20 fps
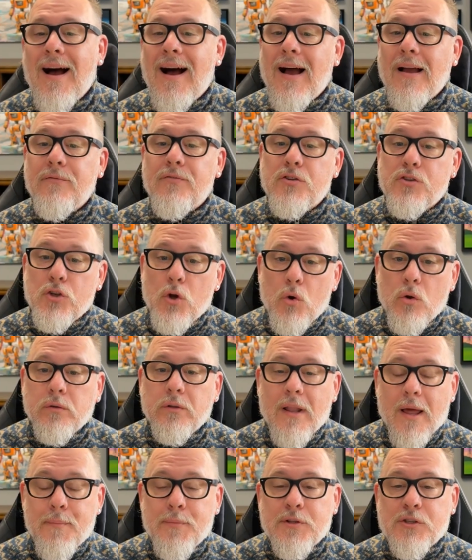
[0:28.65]
I've sold
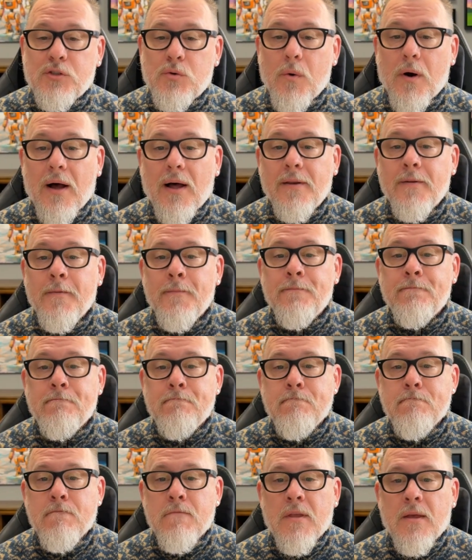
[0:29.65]
Lemon Squad.
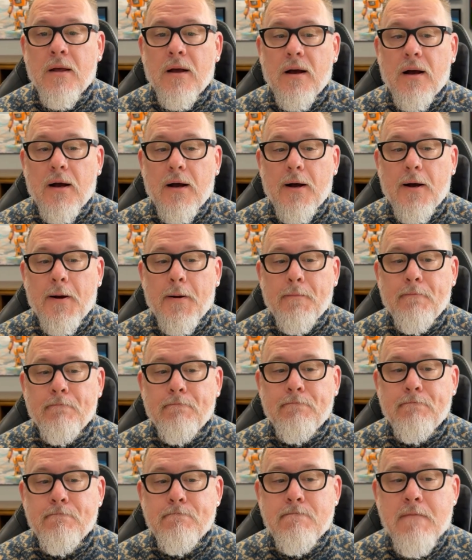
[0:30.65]

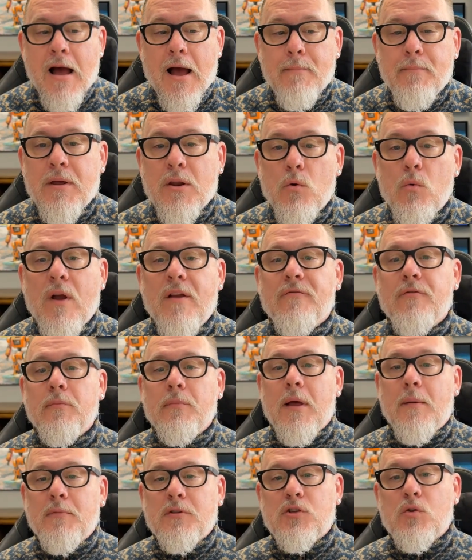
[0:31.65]
I've been away
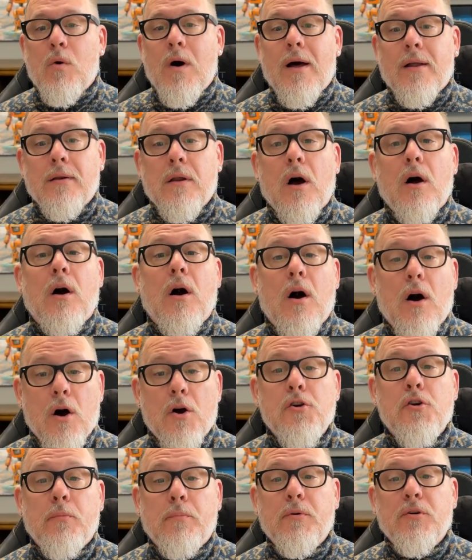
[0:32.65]
from Lemon Squad
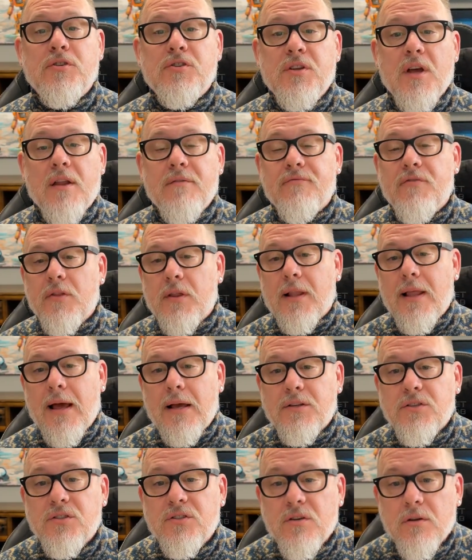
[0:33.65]
100% for the
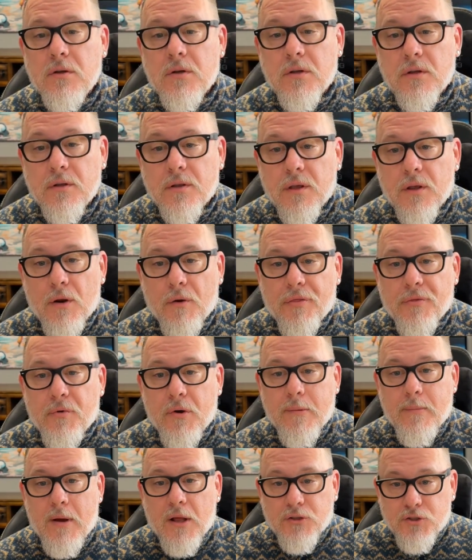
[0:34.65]
last
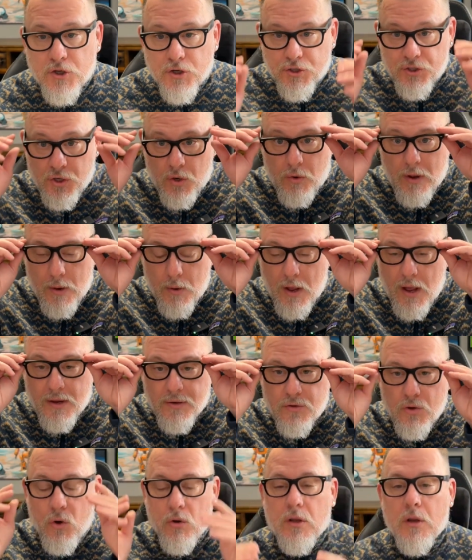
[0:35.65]
3 months or so. I
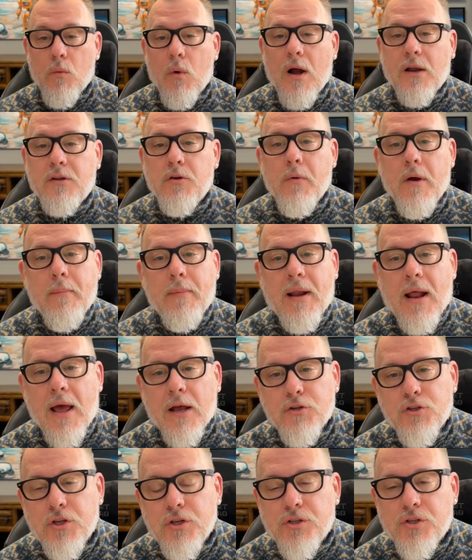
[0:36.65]
totally walked away, but I
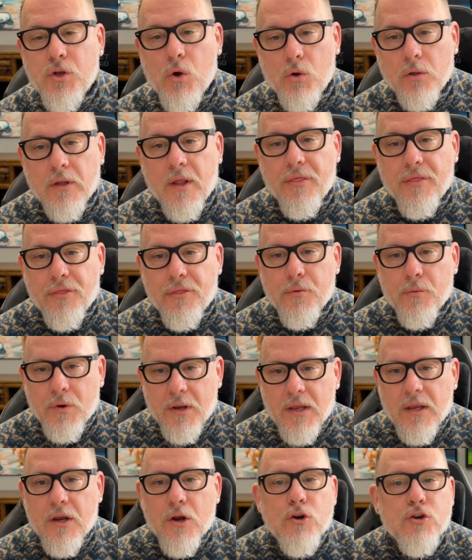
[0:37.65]
actually sold it
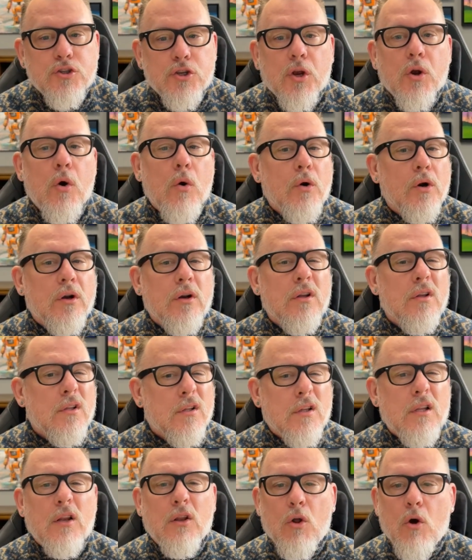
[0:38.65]
3 years ago, or
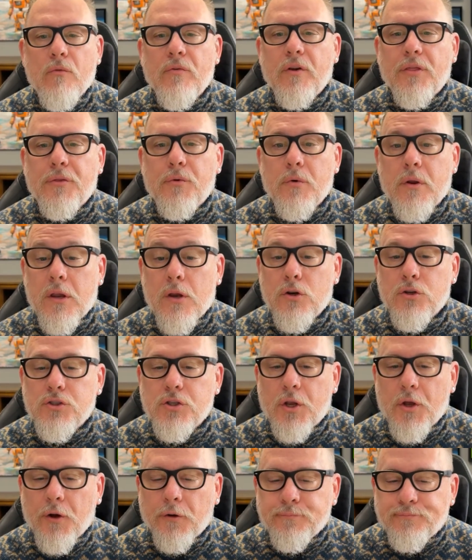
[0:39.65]
a little over 3
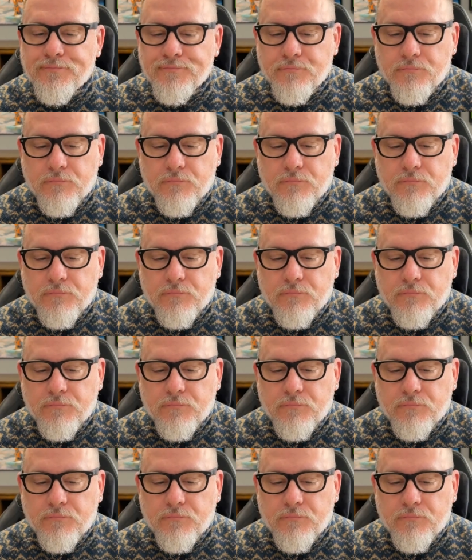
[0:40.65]
years ago.